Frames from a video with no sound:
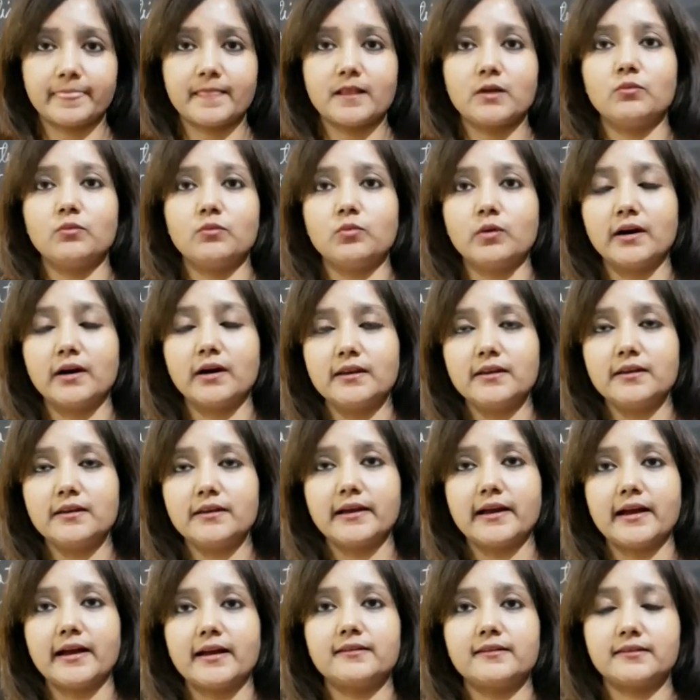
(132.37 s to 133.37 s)
One
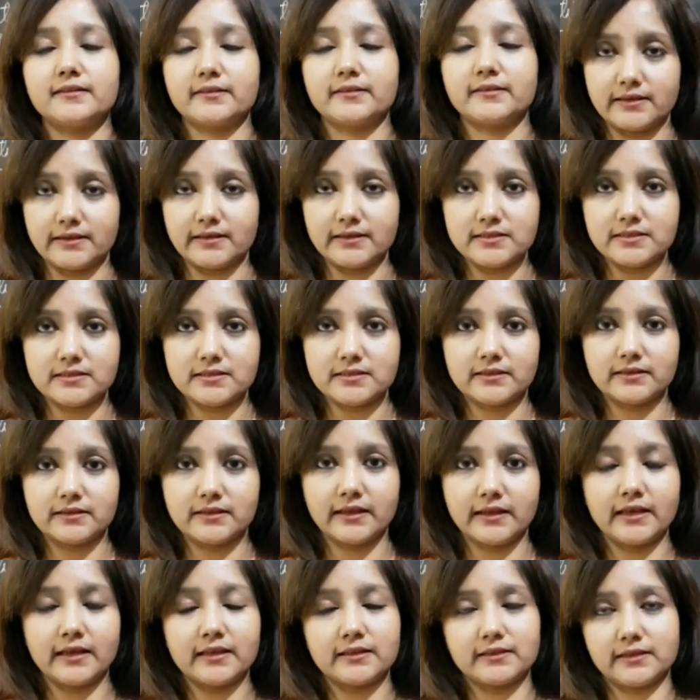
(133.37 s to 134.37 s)
at rest
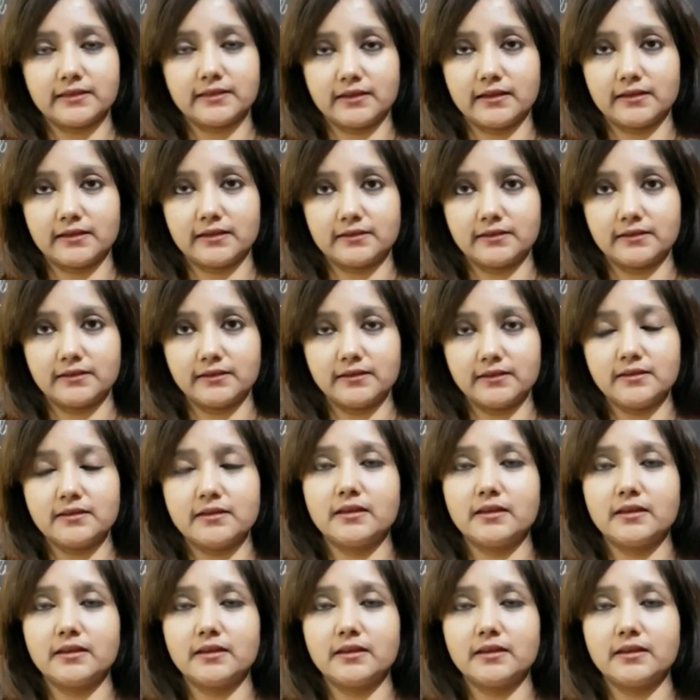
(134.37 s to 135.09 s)
and the other